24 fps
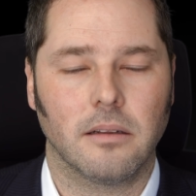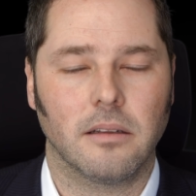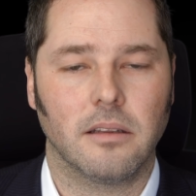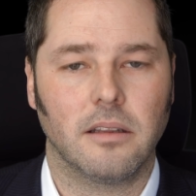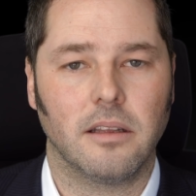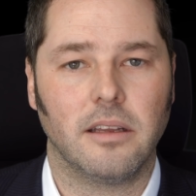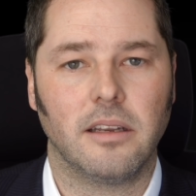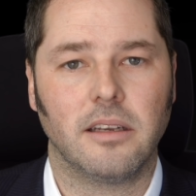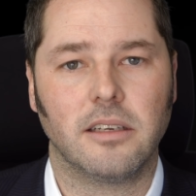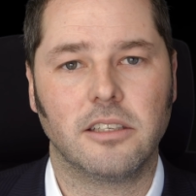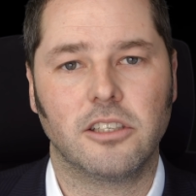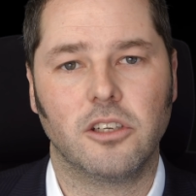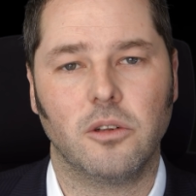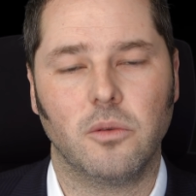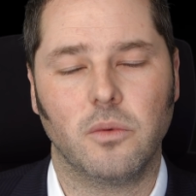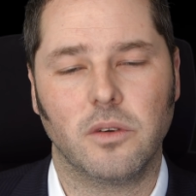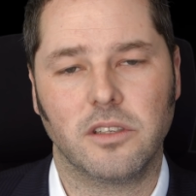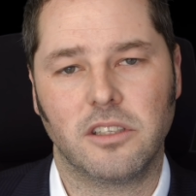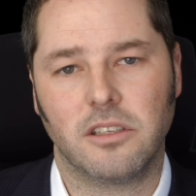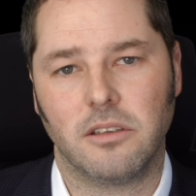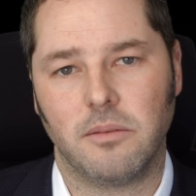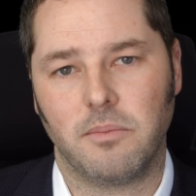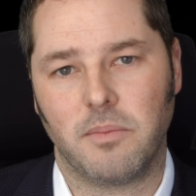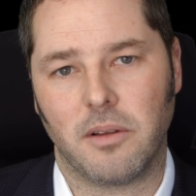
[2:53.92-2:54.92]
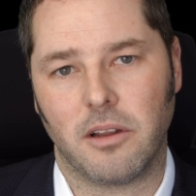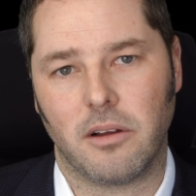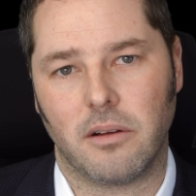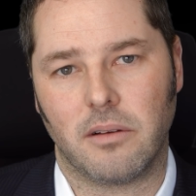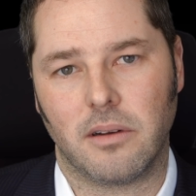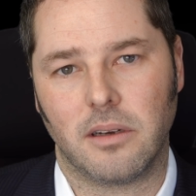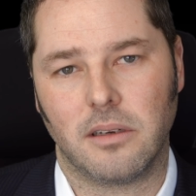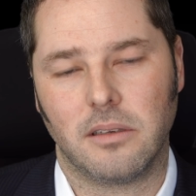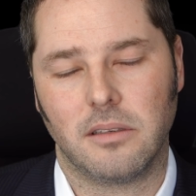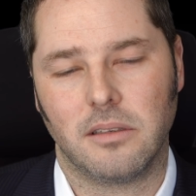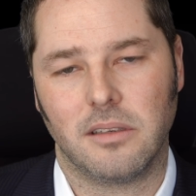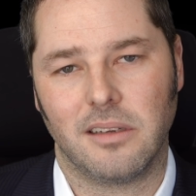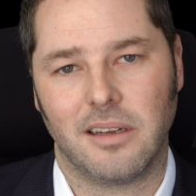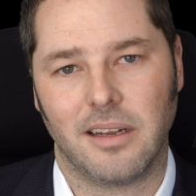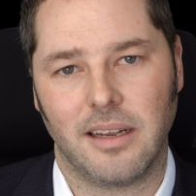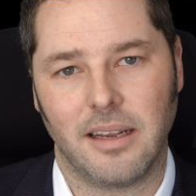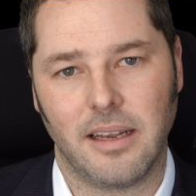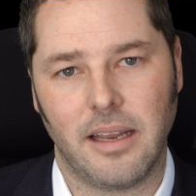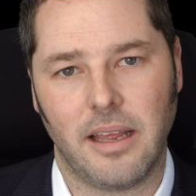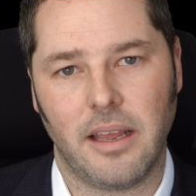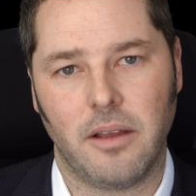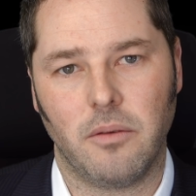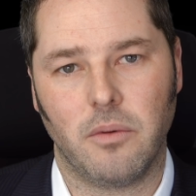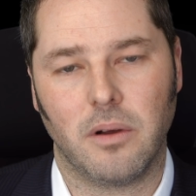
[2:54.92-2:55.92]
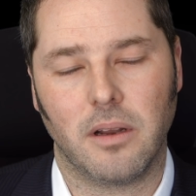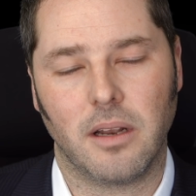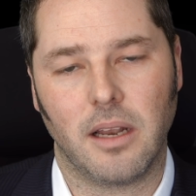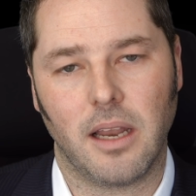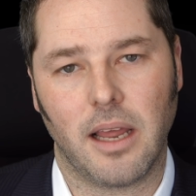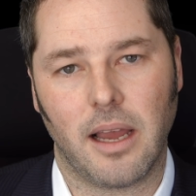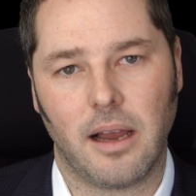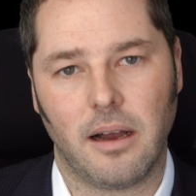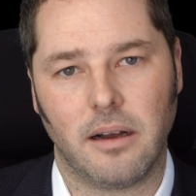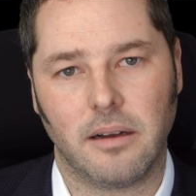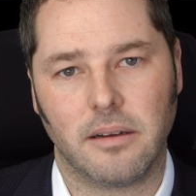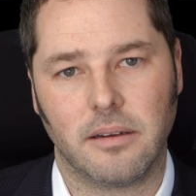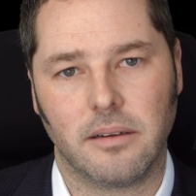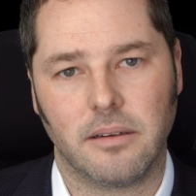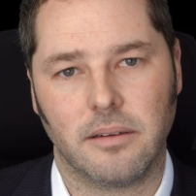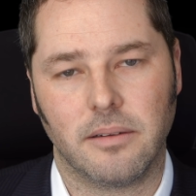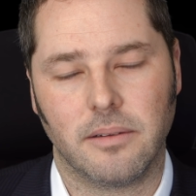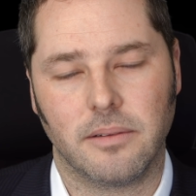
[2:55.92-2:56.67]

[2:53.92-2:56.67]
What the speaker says: The initial whistleblower, Li Wenliang,